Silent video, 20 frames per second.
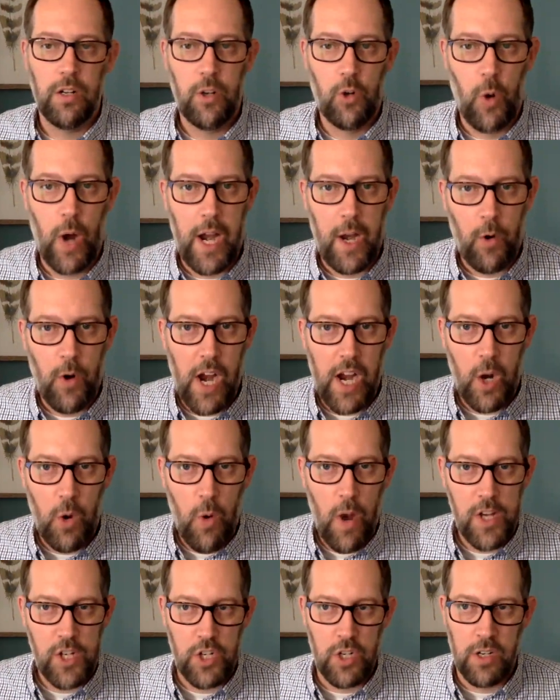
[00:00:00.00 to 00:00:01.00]
Great
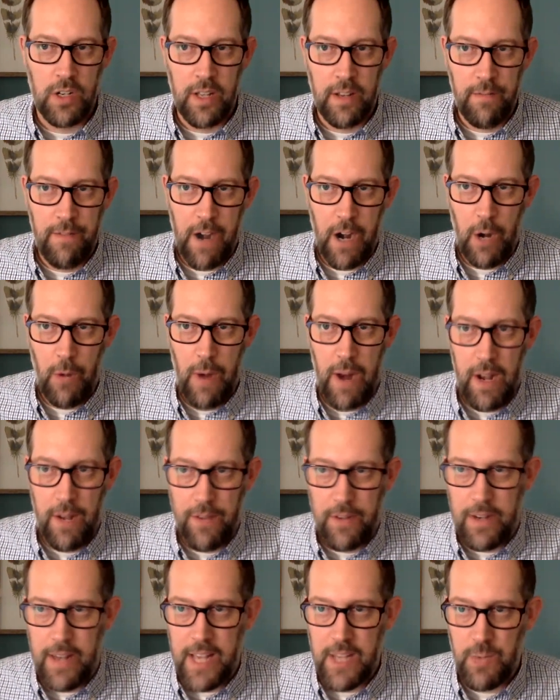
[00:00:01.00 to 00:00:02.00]
question, and very
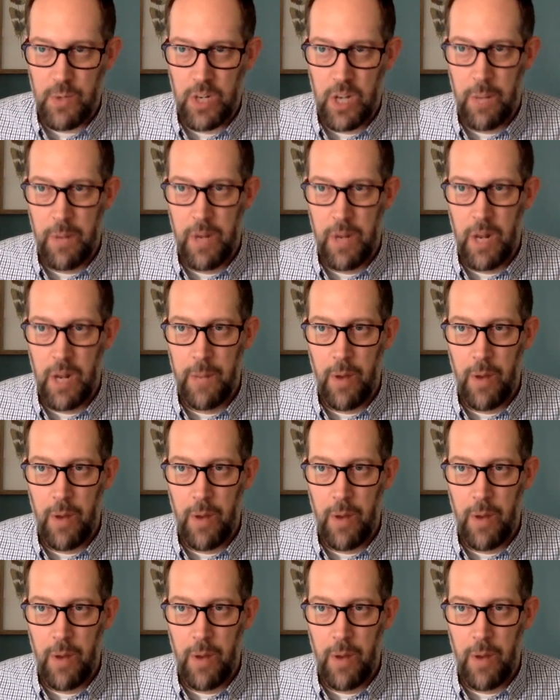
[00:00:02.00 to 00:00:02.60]
relevant as we're coming up